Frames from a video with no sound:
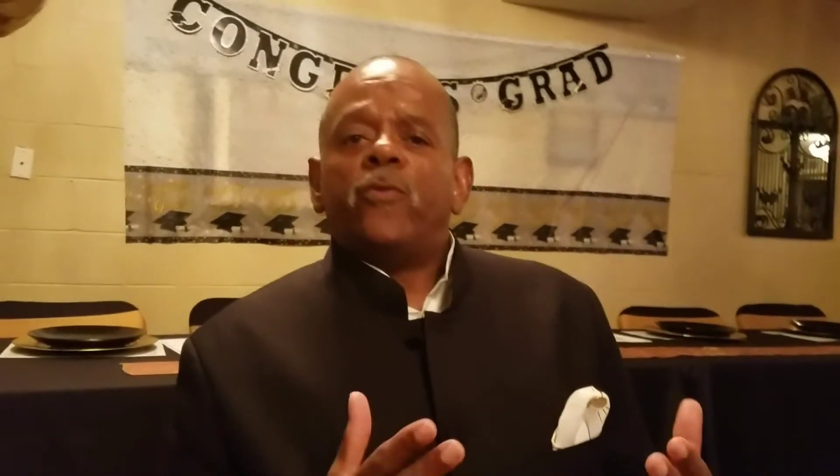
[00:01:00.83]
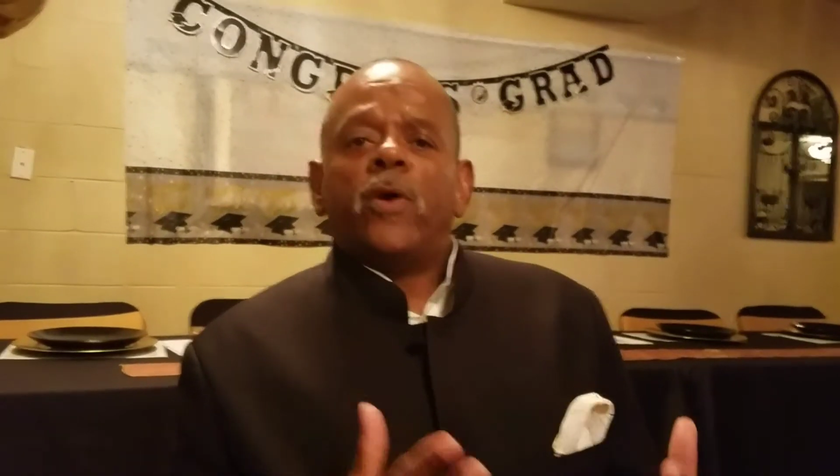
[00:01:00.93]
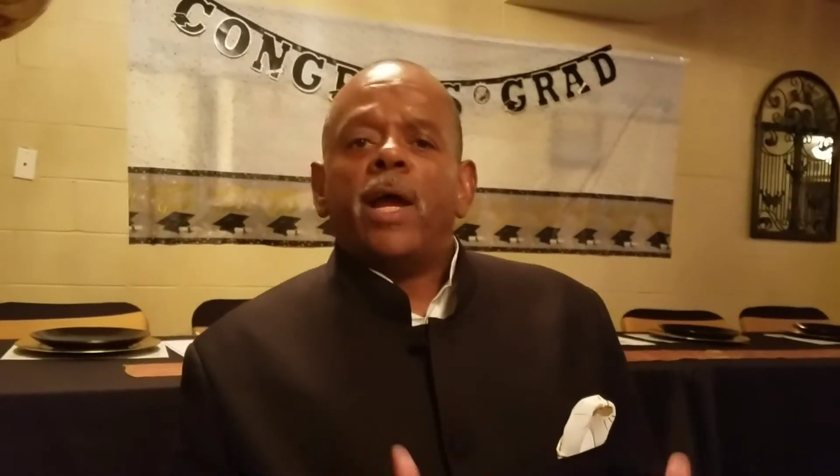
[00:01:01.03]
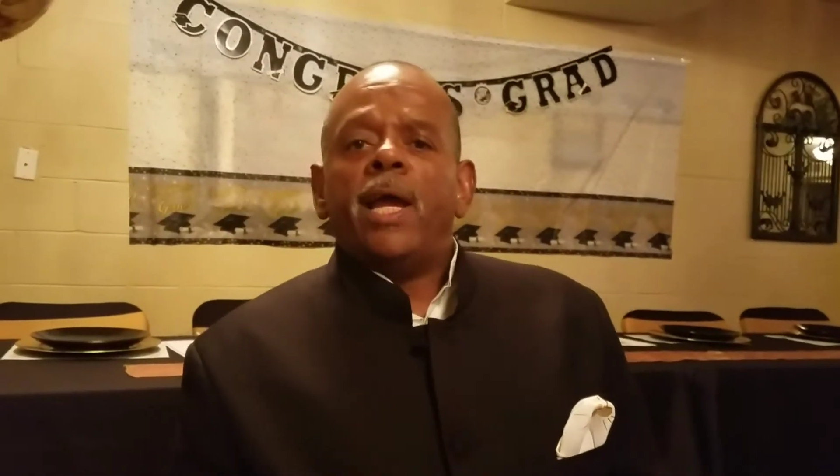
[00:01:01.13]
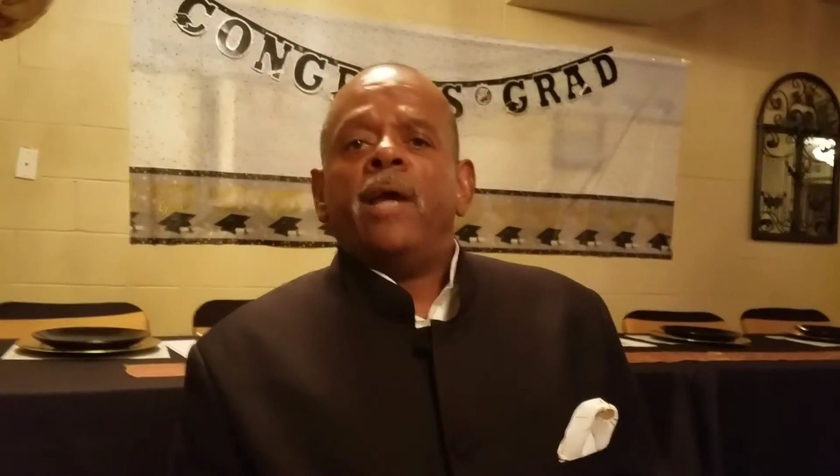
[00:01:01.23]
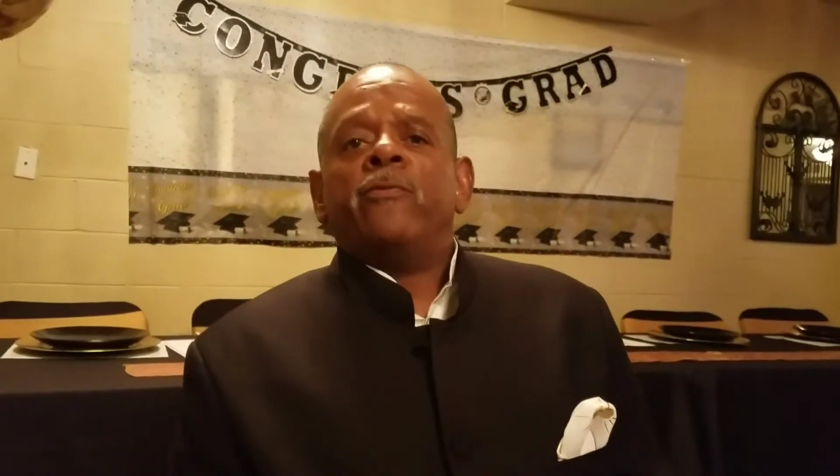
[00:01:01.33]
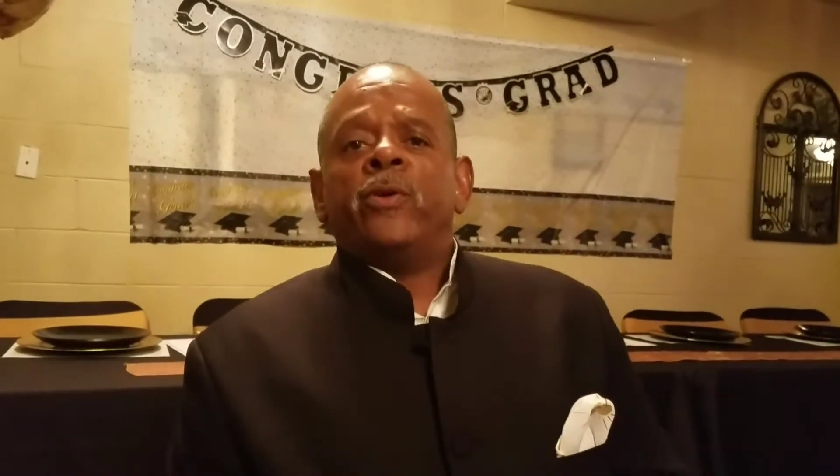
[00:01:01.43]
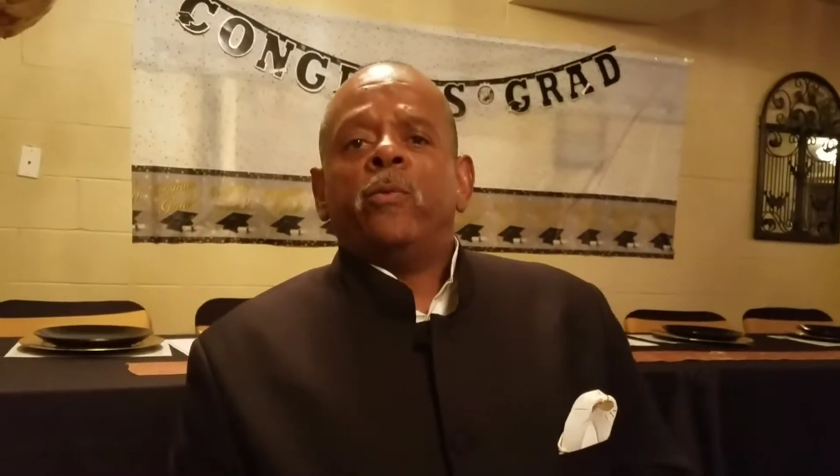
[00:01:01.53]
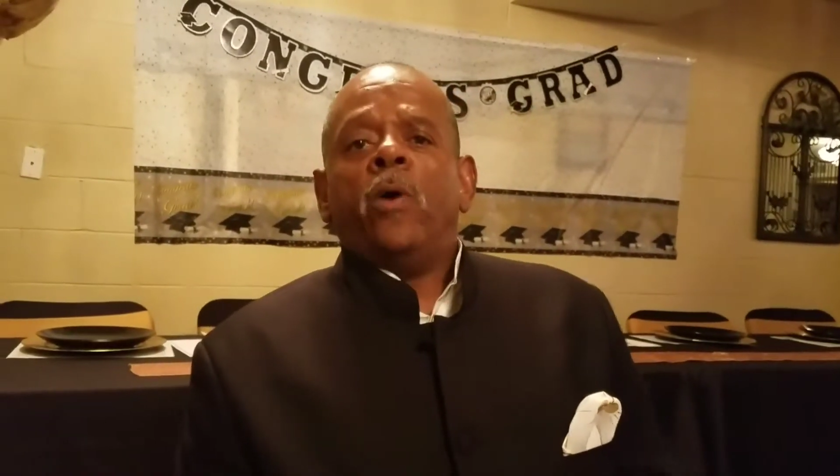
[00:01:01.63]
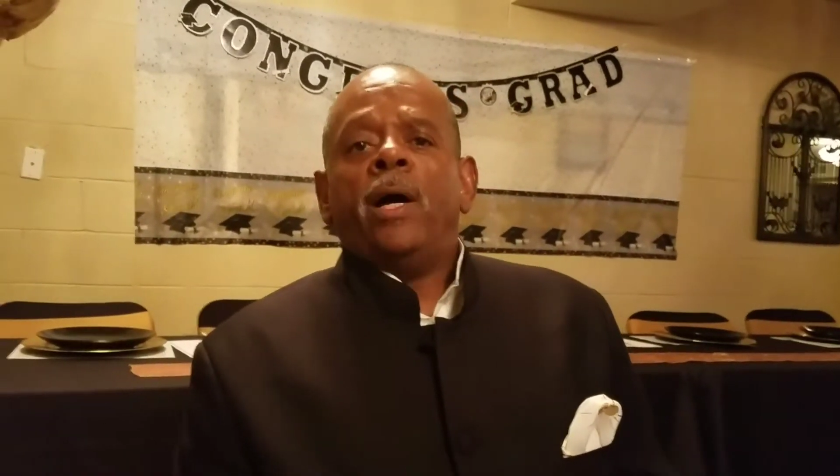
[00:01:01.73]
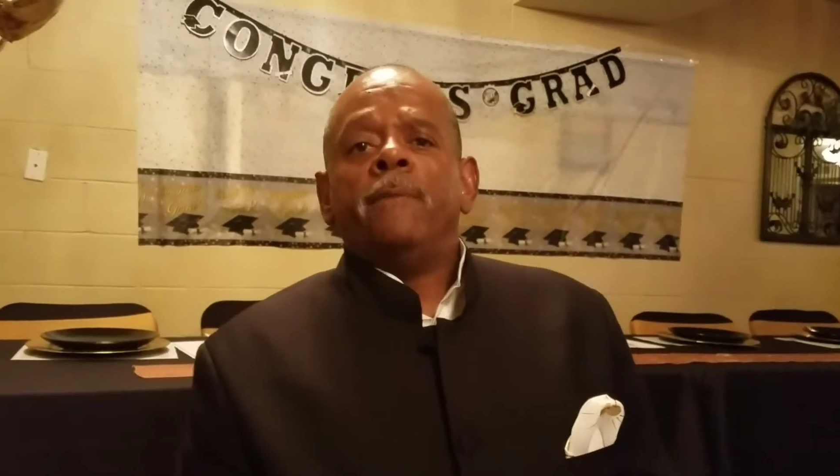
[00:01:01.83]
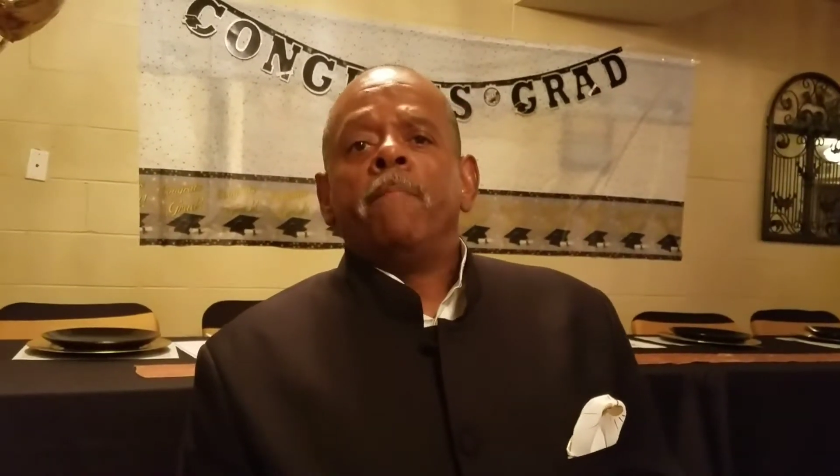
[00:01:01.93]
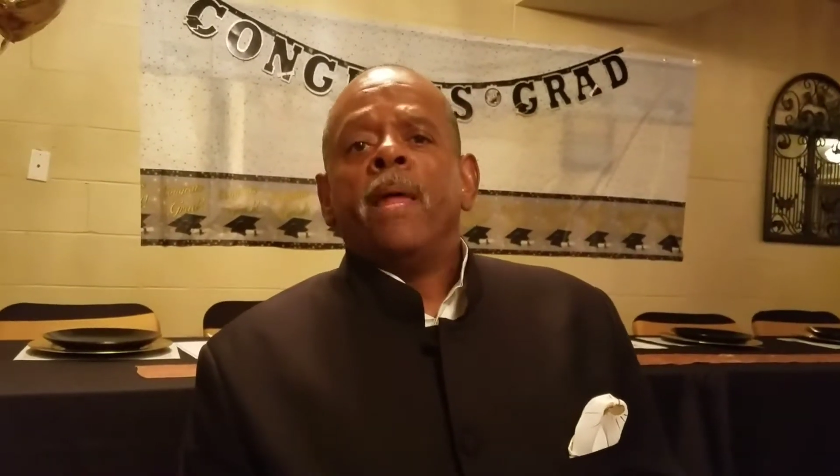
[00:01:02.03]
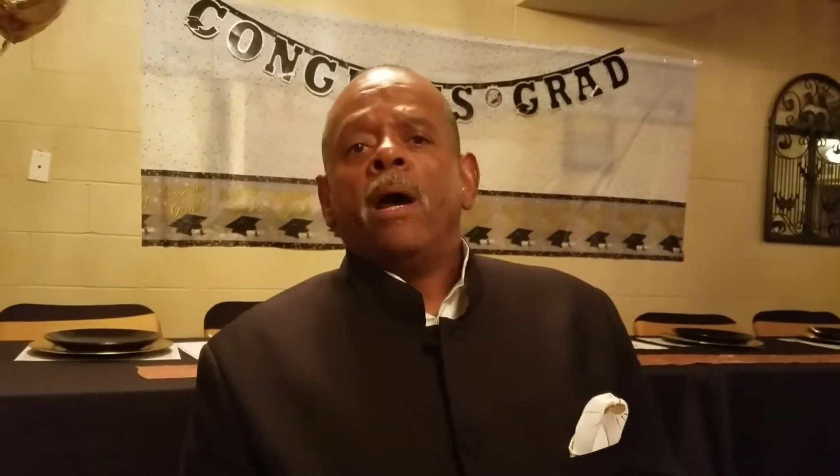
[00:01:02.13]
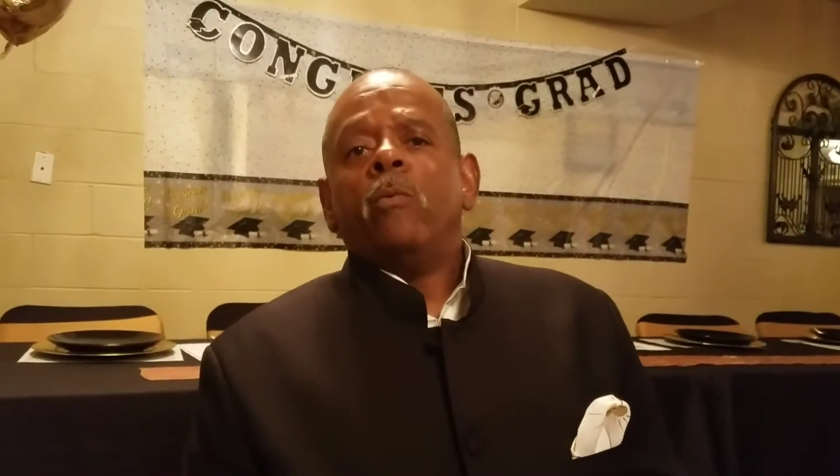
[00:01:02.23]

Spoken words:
for everyone.